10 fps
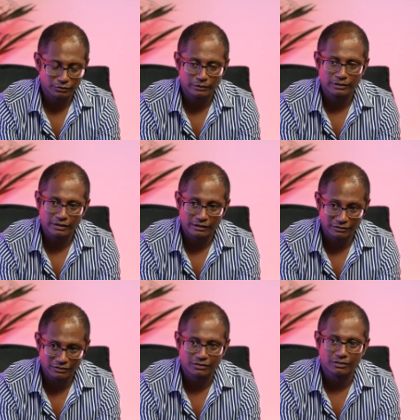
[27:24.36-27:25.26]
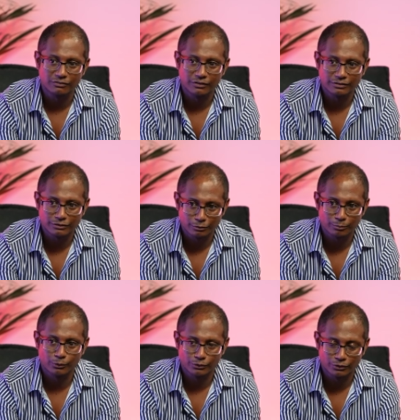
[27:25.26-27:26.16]
when they're at design phase as
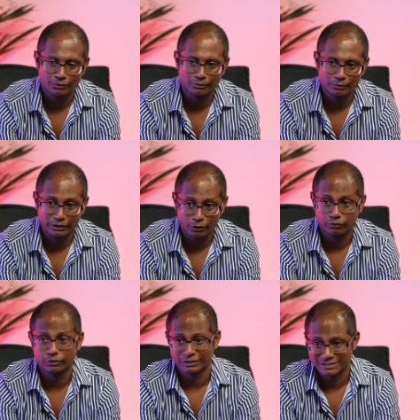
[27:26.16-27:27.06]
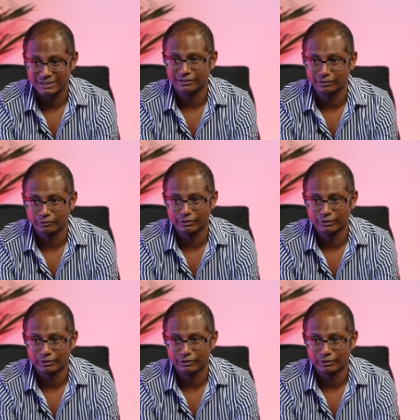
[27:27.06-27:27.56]
opposed to when they go for a consenting phase?